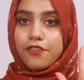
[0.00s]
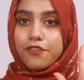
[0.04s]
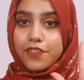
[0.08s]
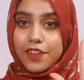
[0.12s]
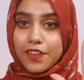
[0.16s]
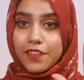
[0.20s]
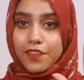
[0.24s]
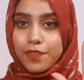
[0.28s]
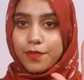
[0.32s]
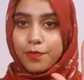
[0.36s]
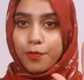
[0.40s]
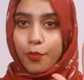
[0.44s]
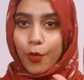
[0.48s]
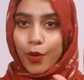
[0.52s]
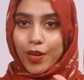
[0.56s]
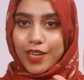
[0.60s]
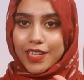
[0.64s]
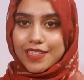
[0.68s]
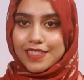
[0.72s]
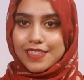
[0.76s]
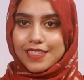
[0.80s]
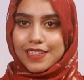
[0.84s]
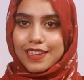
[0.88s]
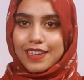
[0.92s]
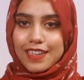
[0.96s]
Fifth
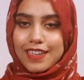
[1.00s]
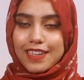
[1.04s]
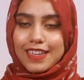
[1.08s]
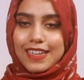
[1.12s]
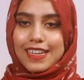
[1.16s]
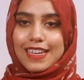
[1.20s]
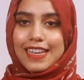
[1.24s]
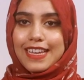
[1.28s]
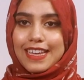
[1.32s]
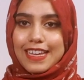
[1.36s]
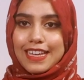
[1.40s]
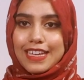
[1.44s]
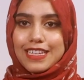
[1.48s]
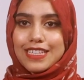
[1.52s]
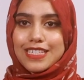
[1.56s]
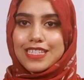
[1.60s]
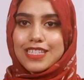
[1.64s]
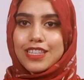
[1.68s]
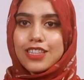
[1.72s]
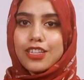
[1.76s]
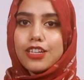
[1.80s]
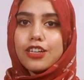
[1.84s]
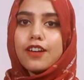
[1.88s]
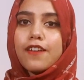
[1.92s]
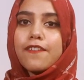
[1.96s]
point is
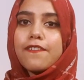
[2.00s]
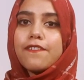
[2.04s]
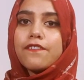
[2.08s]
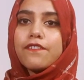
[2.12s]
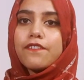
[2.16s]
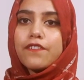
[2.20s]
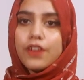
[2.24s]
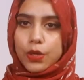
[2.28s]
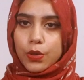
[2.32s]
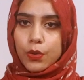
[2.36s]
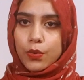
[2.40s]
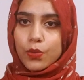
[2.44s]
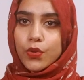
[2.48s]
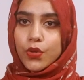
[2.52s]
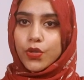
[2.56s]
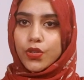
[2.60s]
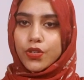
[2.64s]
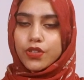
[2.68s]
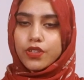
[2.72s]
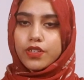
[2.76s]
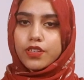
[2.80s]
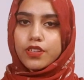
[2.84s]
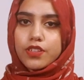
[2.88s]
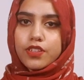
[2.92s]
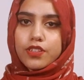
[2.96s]
the food.
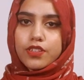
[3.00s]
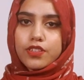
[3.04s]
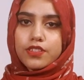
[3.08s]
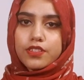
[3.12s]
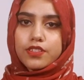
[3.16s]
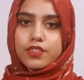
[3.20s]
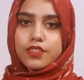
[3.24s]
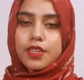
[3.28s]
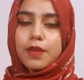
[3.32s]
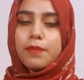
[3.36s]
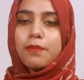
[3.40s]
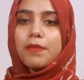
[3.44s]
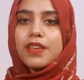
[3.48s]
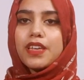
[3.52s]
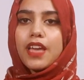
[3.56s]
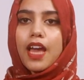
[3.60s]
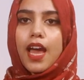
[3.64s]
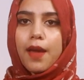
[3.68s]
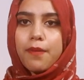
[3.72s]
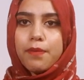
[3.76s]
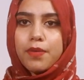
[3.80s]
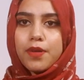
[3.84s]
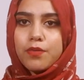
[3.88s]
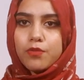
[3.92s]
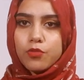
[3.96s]
When
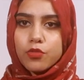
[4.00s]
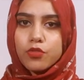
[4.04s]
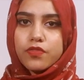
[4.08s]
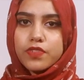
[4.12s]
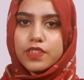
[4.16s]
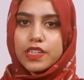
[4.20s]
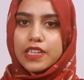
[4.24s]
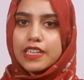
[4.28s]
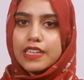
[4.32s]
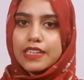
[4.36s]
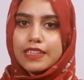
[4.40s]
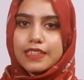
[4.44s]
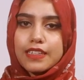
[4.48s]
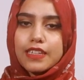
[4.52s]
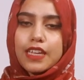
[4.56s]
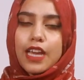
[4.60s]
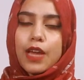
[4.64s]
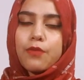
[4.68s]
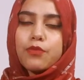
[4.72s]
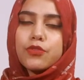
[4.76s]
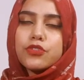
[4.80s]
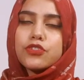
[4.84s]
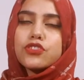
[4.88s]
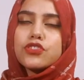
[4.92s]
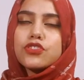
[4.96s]
I moved here, I
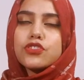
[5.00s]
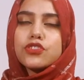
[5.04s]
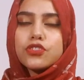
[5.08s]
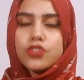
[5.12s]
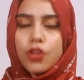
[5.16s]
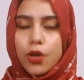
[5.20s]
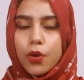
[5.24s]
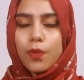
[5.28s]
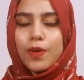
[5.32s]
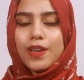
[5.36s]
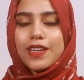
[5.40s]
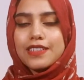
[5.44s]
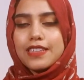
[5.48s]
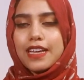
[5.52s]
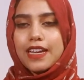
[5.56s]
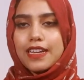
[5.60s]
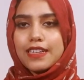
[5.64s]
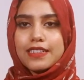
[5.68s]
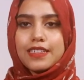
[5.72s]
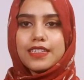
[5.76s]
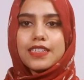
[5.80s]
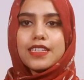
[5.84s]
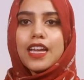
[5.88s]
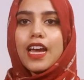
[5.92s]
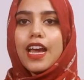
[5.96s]
was so
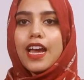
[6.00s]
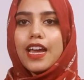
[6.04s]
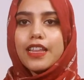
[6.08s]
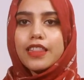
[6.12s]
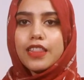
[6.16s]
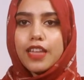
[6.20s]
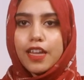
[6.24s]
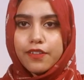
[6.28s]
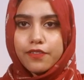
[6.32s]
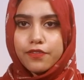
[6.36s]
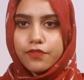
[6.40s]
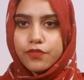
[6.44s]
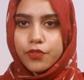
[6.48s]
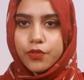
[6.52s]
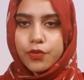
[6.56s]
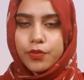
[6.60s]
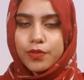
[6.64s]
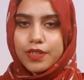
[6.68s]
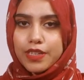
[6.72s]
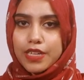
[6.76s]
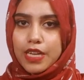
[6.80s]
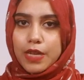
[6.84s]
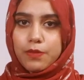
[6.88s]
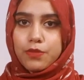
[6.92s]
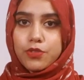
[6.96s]
excited. I love
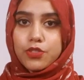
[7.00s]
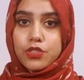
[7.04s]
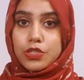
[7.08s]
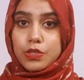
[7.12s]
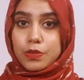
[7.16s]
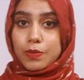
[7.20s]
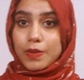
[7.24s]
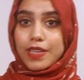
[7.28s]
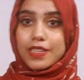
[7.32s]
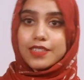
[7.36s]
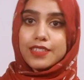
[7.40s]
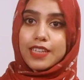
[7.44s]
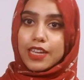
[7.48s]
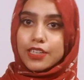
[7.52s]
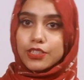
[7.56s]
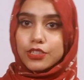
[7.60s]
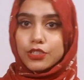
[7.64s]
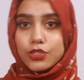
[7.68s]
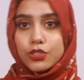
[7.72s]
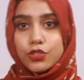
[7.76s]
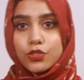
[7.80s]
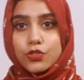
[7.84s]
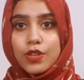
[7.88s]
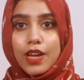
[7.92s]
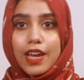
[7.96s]
food and I was so
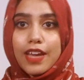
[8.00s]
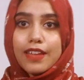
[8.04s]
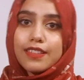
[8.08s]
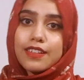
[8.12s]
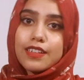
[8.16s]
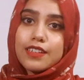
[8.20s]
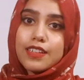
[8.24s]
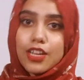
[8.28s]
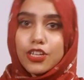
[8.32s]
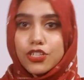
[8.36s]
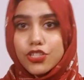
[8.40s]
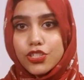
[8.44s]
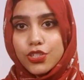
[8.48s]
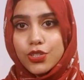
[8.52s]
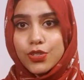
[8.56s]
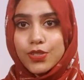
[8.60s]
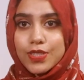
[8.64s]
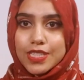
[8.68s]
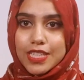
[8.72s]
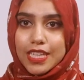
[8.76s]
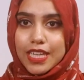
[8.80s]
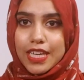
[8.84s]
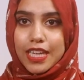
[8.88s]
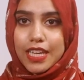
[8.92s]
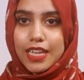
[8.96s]
excited to try the Dutch
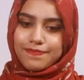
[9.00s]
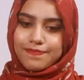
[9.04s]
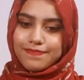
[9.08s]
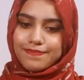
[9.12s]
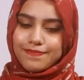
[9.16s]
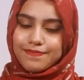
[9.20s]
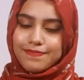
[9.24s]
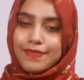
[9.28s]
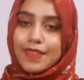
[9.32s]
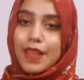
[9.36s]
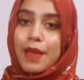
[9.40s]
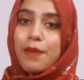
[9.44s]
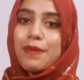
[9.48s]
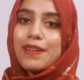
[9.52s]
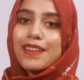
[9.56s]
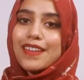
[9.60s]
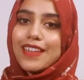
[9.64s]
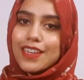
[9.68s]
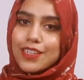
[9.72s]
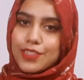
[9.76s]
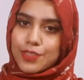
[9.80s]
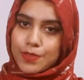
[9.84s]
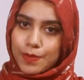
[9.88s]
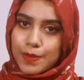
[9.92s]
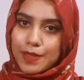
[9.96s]
cuisine. But
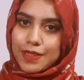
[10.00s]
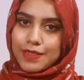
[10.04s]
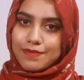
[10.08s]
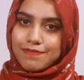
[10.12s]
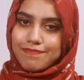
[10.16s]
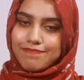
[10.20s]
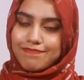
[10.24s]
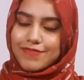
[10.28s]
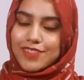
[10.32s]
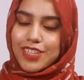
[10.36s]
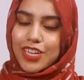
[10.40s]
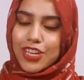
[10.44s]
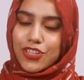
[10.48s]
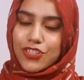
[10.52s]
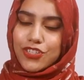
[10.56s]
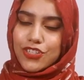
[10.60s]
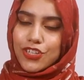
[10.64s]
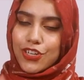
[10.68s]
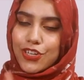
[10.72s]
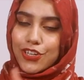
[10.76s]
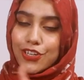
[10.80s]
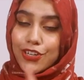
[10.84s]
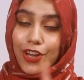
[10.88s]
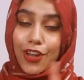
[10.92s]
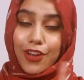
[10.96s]
guess what? Dutch
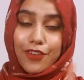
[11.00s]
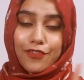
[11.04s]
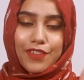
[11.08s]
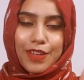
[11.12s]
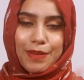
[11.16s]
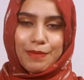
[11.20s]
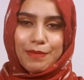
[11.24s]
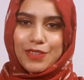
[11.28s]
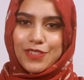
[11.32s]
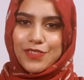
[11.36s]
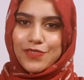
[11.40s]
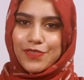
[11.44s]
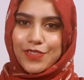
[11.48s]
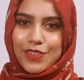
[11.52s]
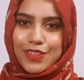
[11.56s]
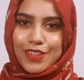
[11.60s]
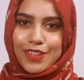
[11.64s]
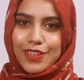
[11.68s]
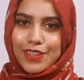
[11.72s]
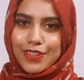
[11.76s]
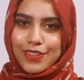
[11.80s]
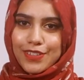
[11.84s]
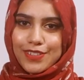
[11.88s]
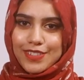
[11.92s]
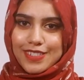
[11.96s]
are not famous for
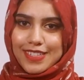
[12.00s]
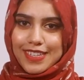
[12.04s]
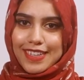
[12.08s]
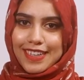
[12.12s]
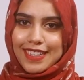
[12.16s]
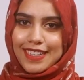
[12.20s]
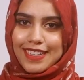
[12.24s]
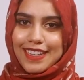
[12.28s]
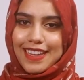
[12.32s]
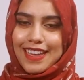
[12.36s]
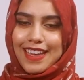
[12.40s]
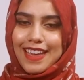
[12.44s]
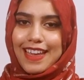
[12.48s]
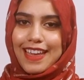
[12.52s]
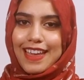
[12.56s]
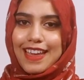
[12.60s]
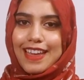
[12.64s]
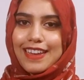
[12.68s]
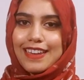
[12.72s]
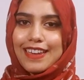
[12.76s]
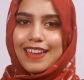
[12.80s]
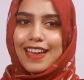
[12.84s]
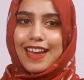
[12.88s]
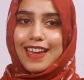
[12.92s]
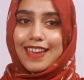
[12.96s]
their cuisine,
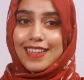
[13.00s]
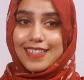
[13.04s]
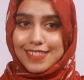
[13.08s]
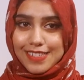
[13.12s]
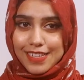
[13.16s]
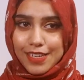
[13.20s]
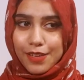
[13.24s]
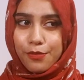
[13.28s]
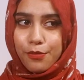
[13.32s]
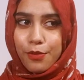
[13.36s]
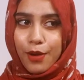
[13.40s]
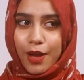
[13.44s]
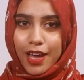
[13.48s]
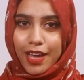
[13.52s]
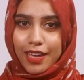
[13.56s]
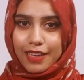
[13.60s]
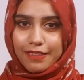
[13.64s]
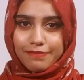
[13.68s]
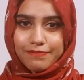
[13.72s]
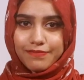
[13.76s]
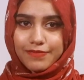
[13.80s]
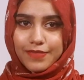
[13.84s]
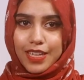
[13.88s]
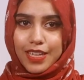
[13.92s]
and I see why.